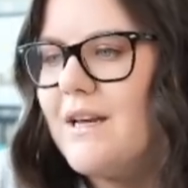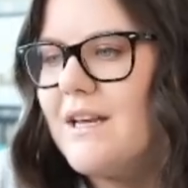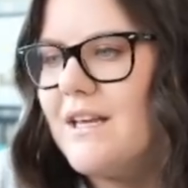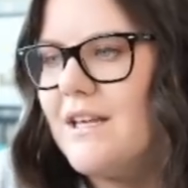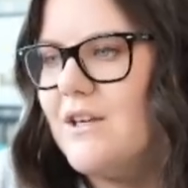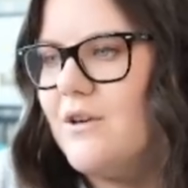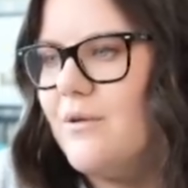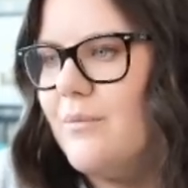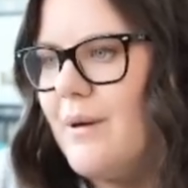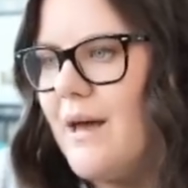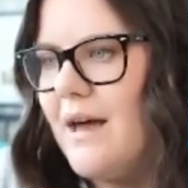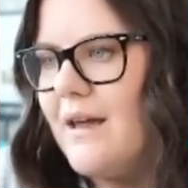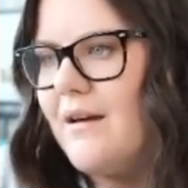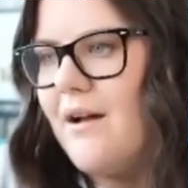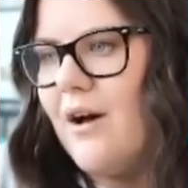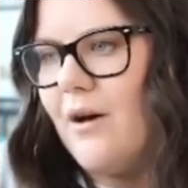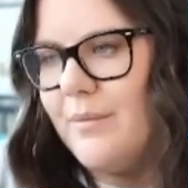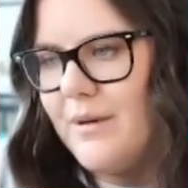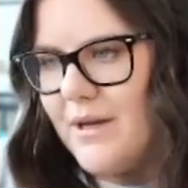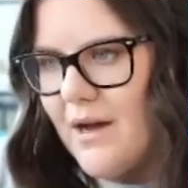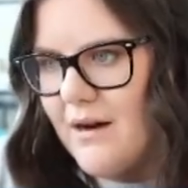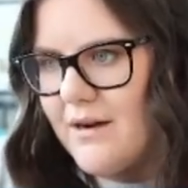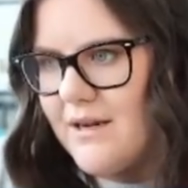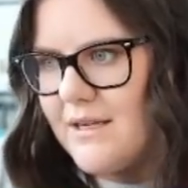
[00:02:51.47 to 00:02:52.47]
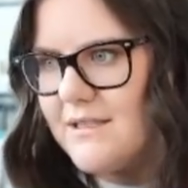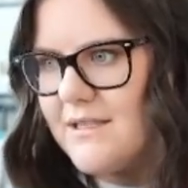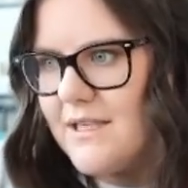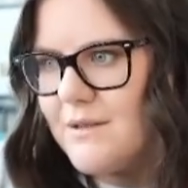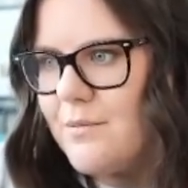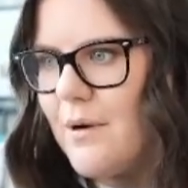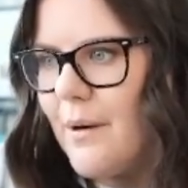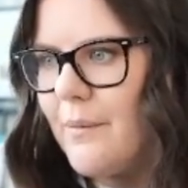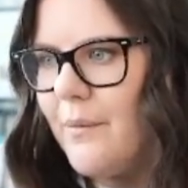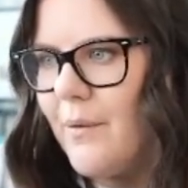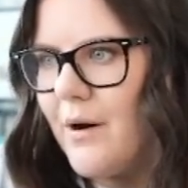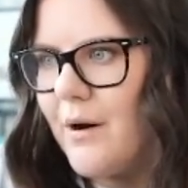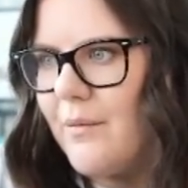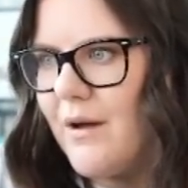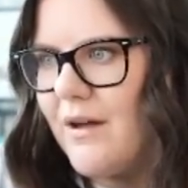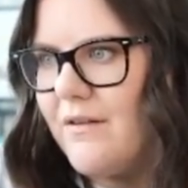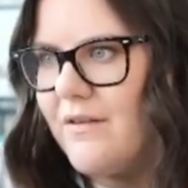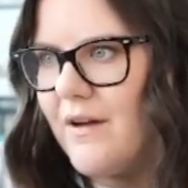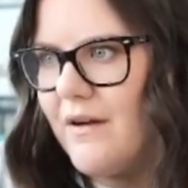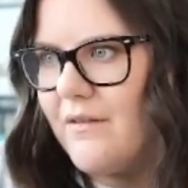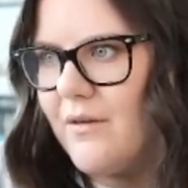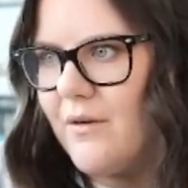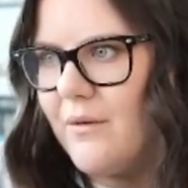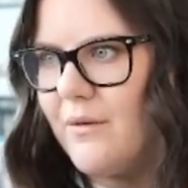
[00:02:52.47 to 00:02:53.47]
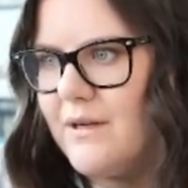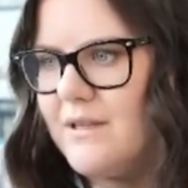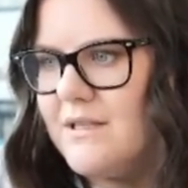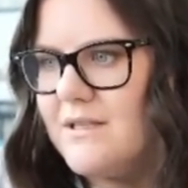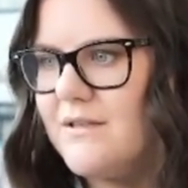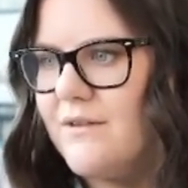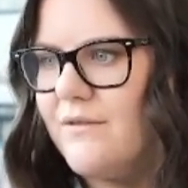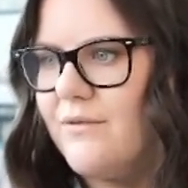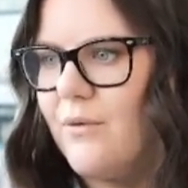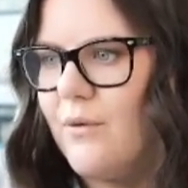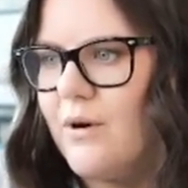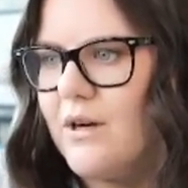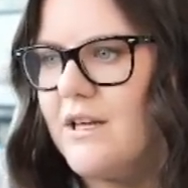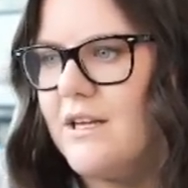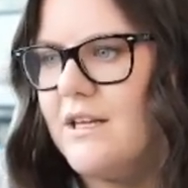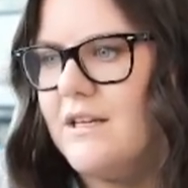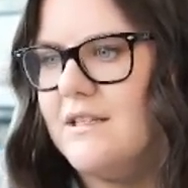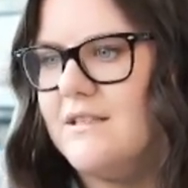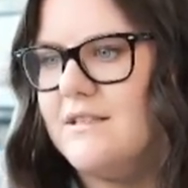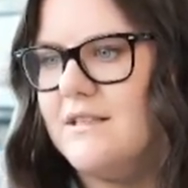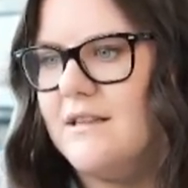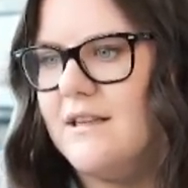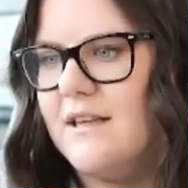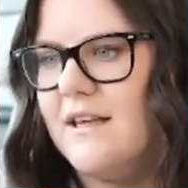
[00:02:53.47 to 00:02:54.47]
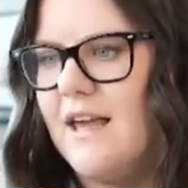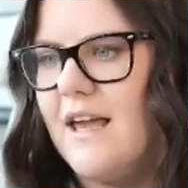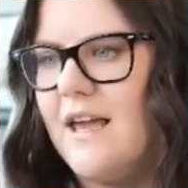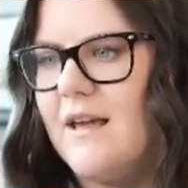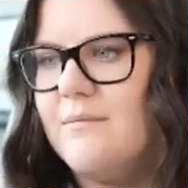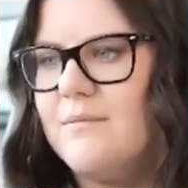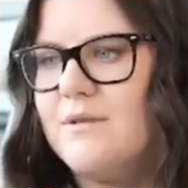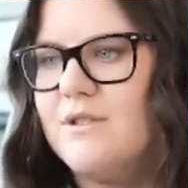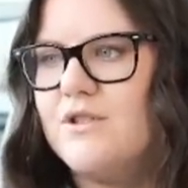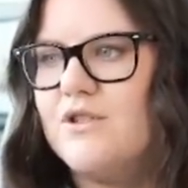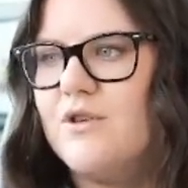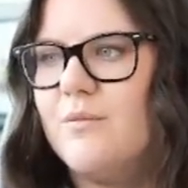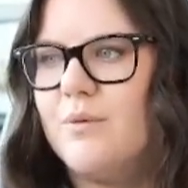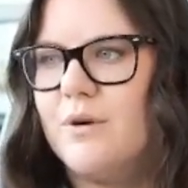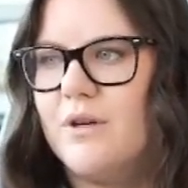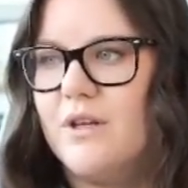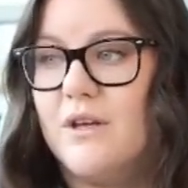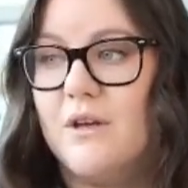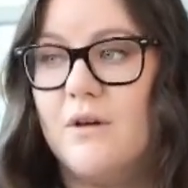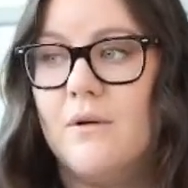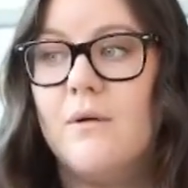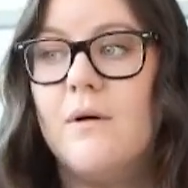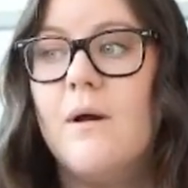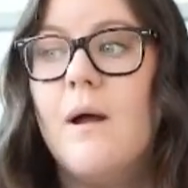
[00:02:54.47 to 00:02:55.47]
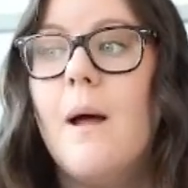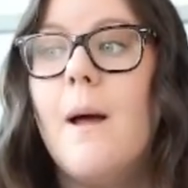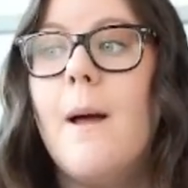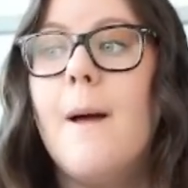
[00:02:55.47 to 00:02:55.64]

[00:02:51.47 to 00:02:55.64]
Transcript: cute bed, I'll be honest. It's probably one of my favorite ones for kids in the game, super cute.